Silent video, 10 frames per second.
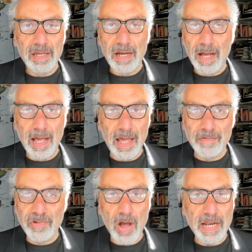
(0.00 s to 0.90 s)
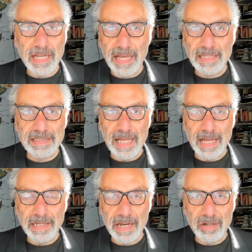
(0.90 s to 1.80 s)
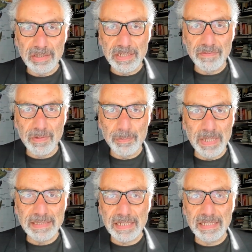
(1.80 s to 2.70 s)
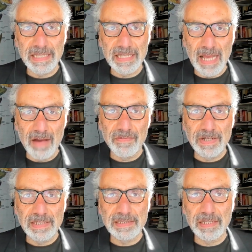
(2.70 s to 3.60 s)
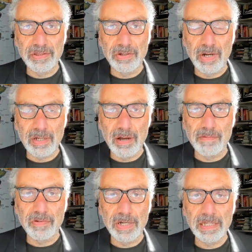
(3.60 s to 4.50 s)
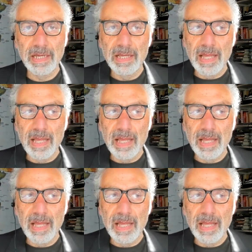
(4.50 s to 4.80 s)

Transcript: have gone against that narrative, and basically the evidence that they're uncovering,